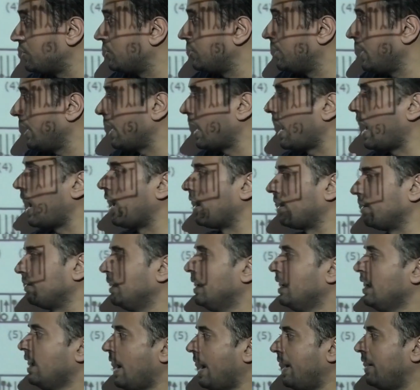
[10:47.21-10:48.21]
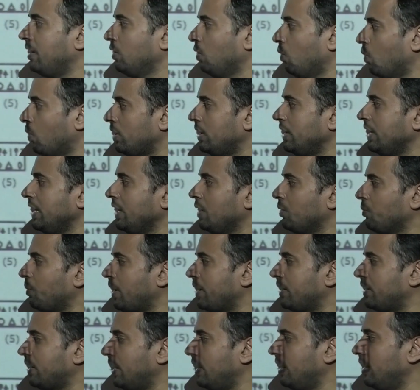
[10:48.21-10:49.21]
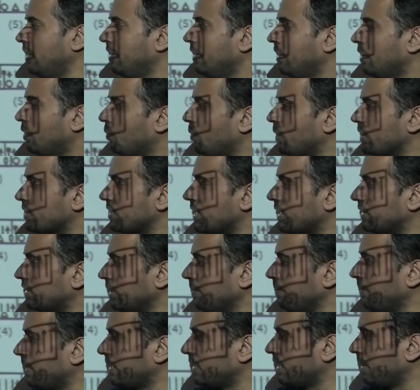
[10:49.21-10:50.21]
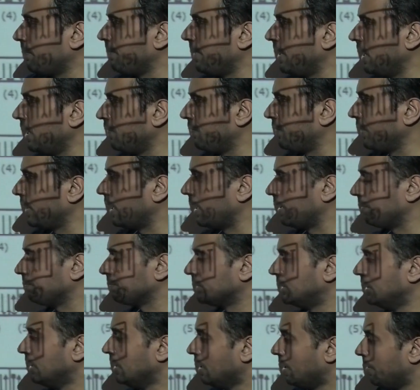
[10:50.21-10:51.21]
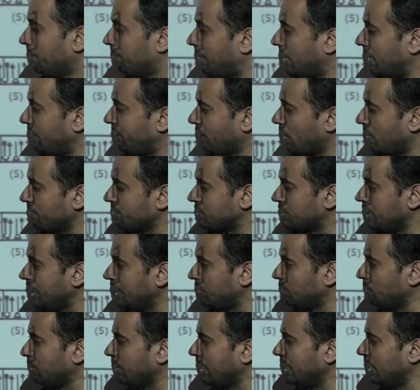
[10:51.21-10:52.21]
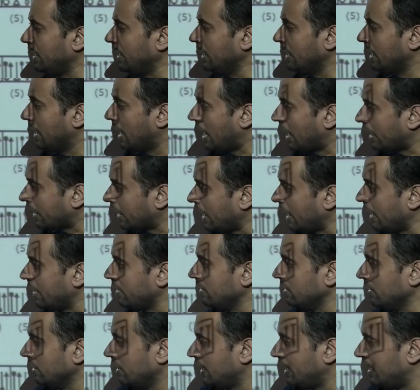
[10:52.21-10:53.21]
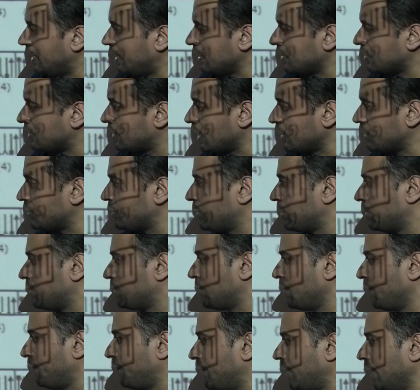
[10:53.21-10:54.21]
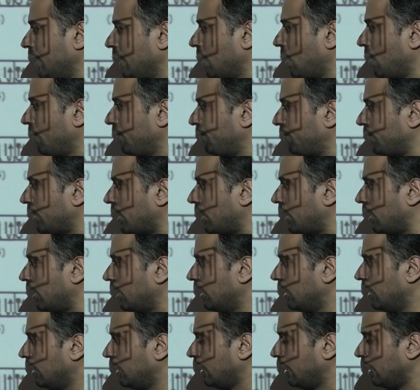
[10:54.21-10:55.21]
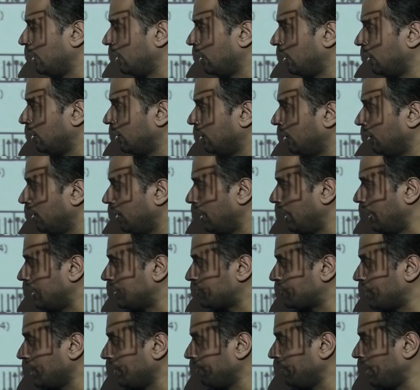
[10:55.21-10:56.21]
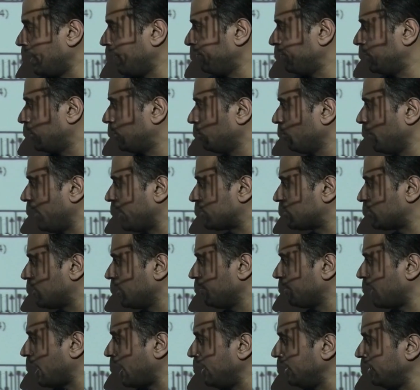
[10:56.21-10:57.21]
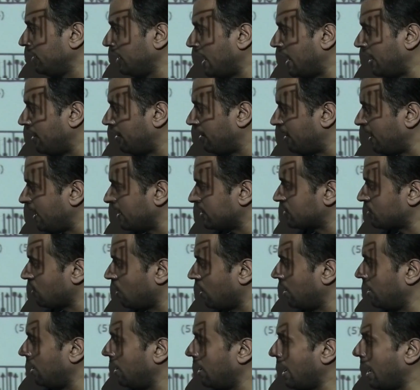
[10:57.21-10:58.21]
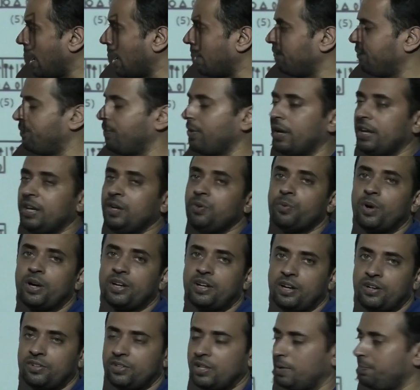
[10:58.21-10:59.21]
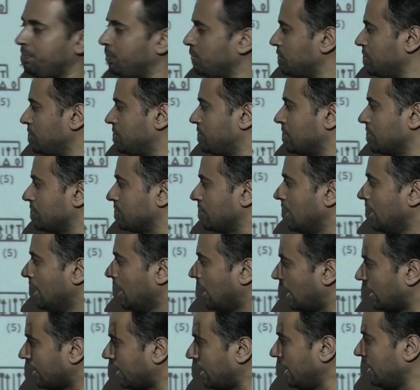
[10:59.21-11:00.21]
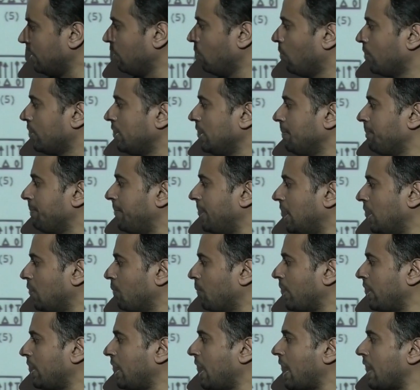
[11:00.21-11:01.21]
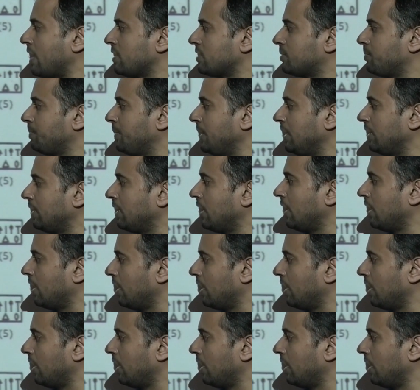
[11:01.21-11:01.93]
they are, and only inverted was nothing but the middle figure. But from C to D, again it is the shifting of extreme left to extreme right, and rest all have inverted their positions. Again only middle one has been